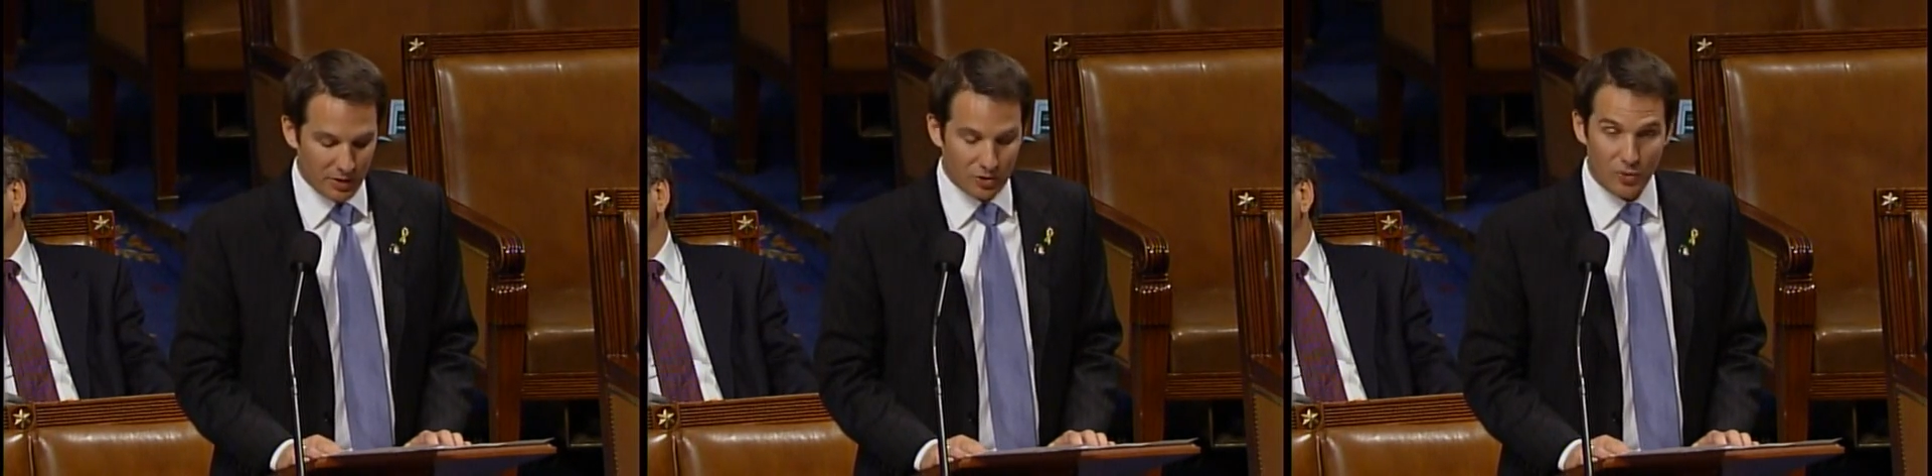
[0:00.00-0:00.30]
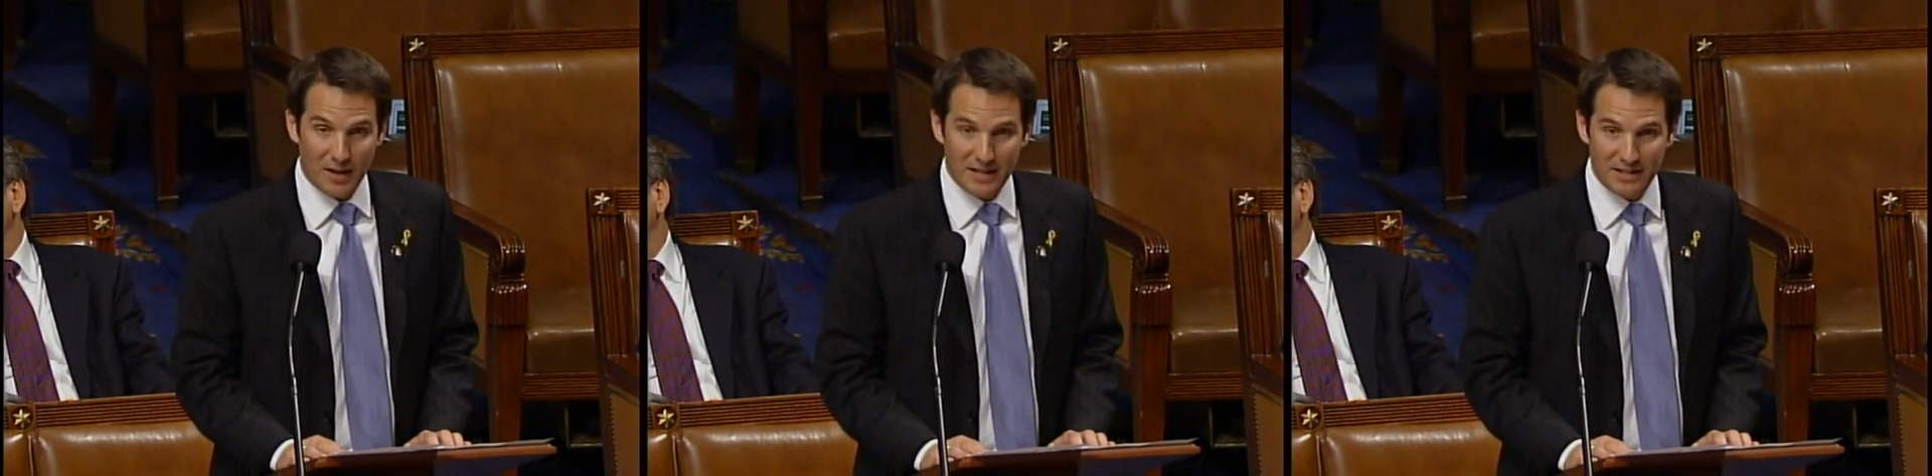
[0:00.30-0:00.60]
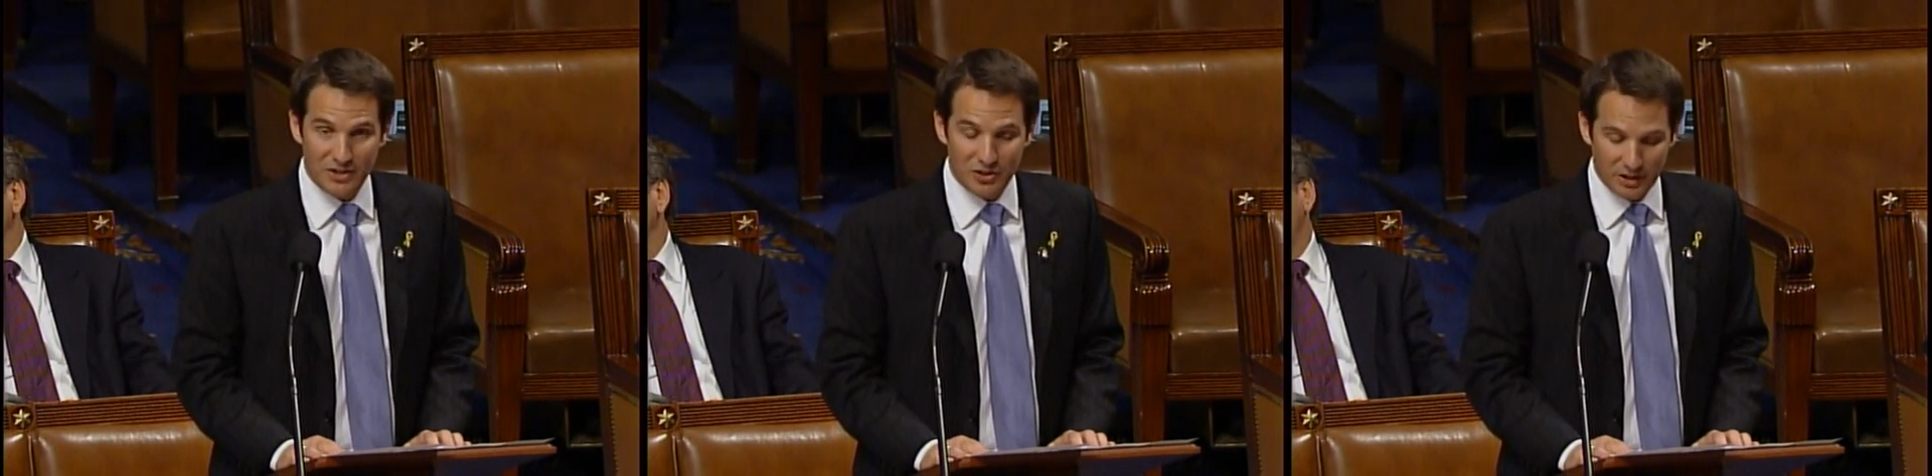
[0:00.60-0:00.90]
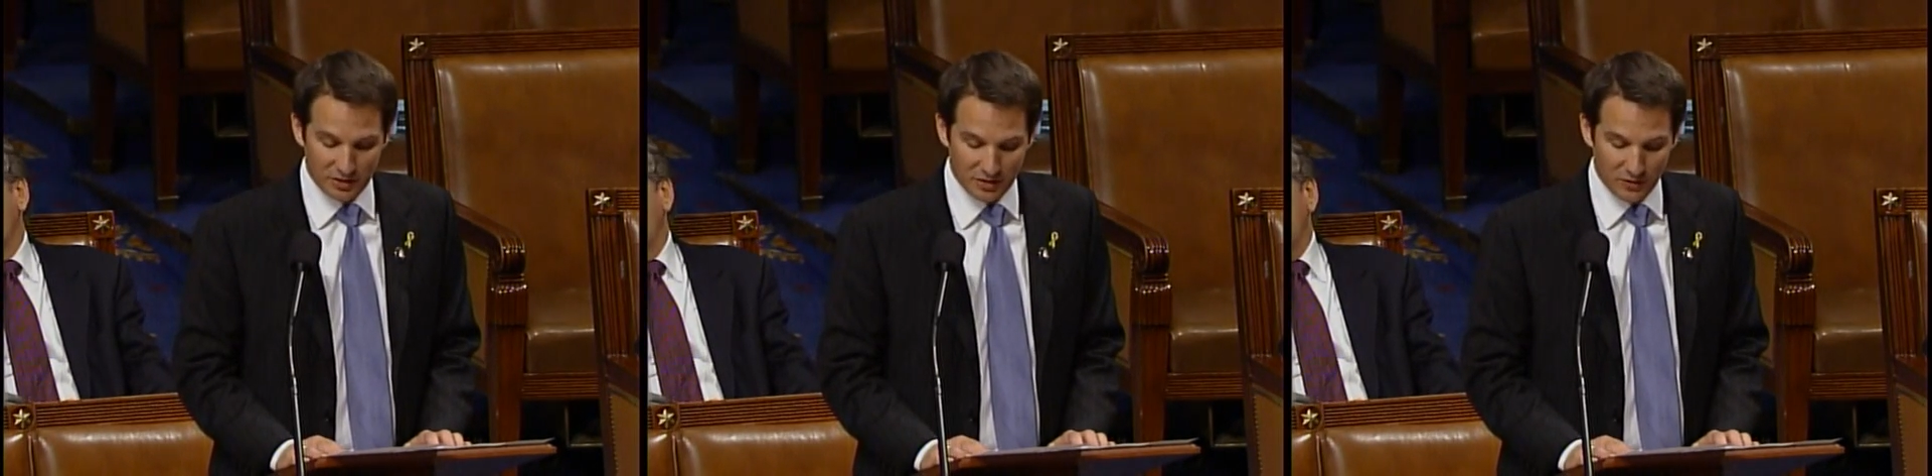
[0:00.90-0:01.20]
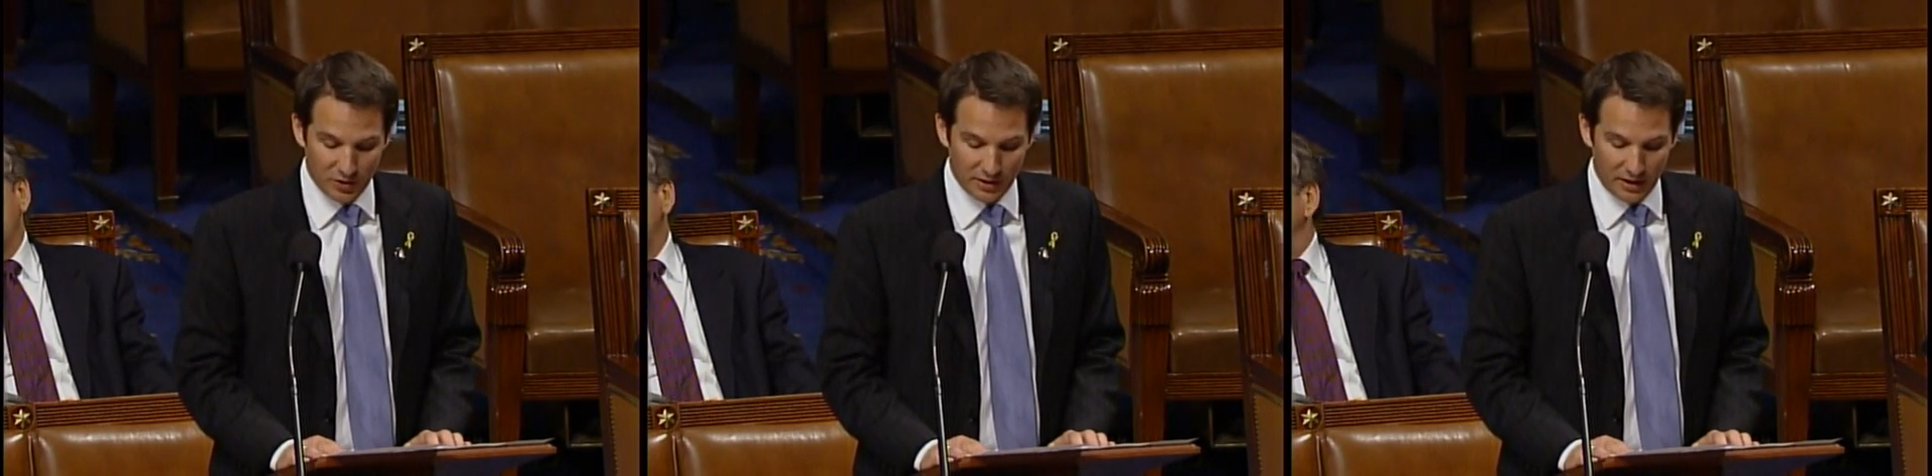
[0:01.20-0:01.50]
transitioning to
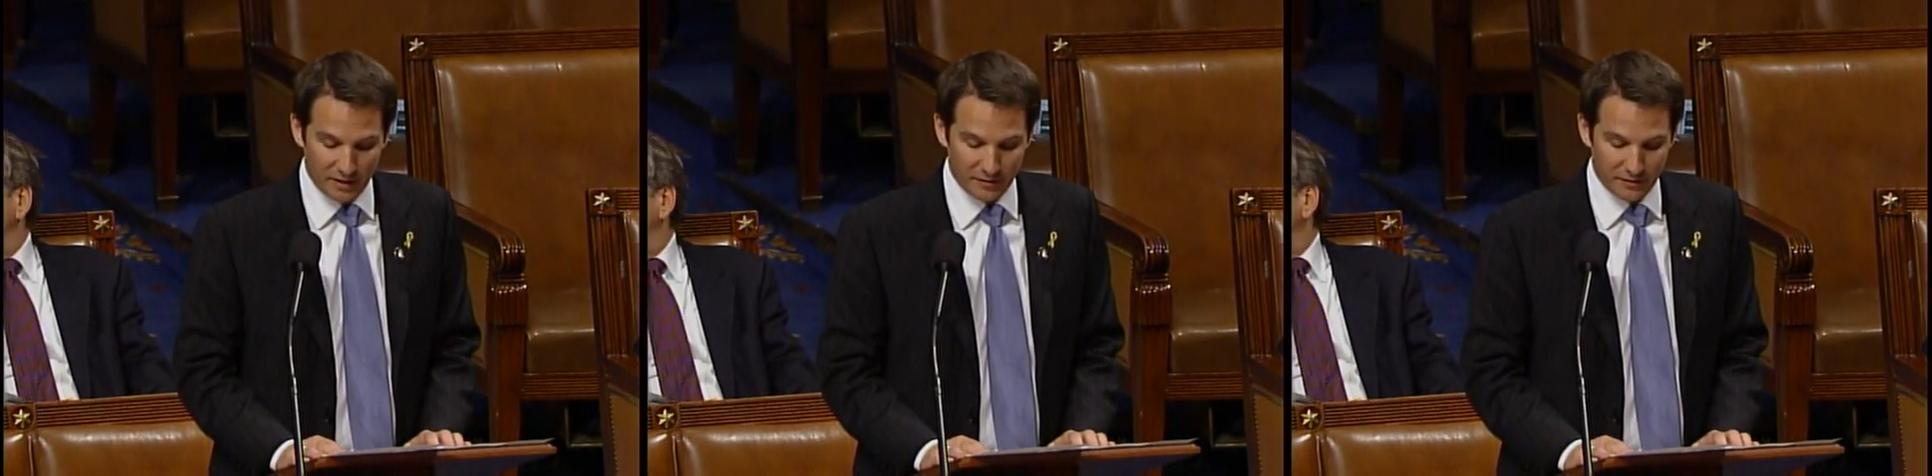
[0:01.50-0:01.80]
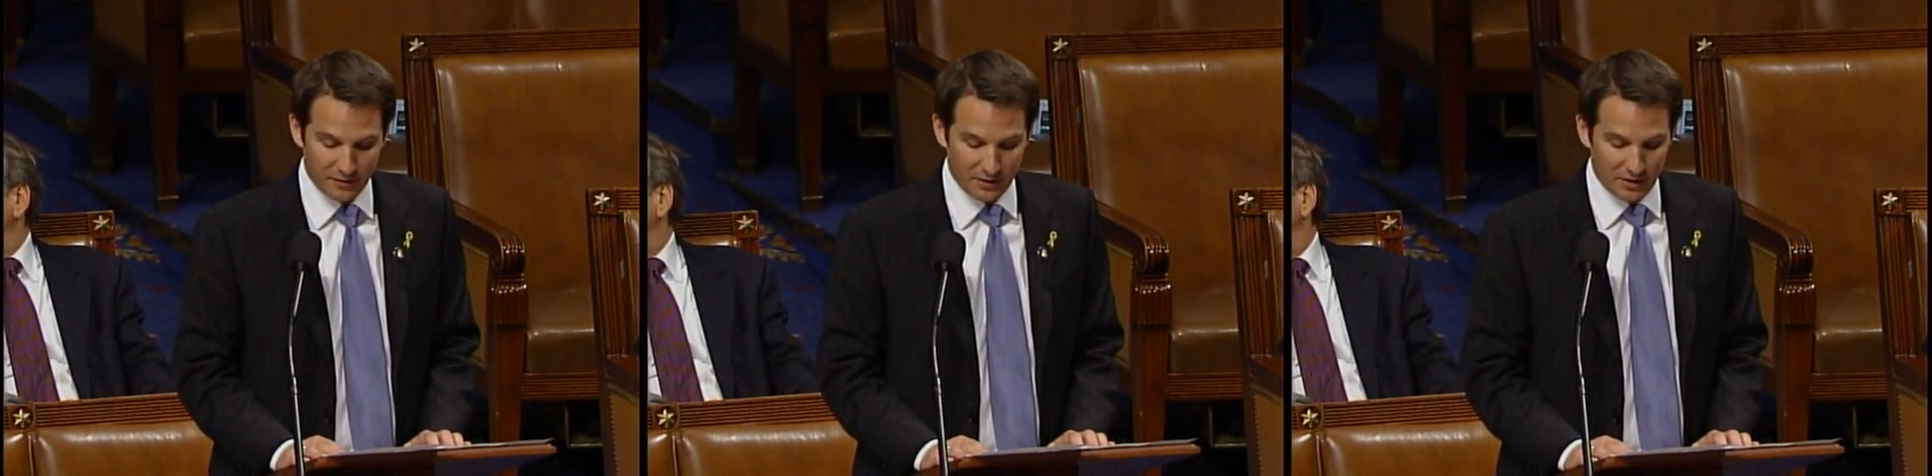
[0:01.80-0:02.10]
civilian life